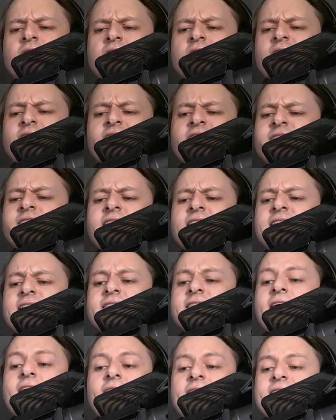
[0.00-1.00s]
Are there any
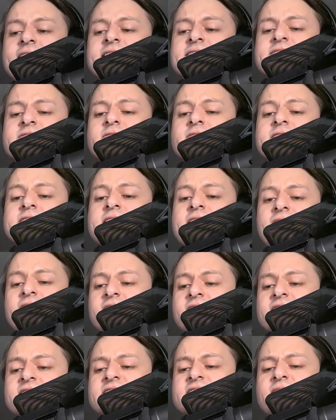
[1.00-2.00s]
lions or
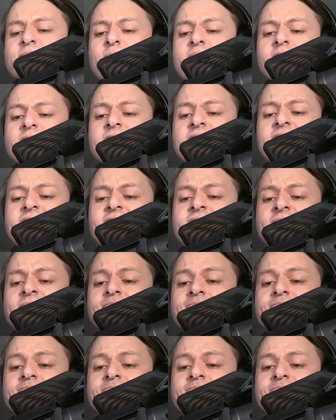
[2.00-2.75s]
tigers about here?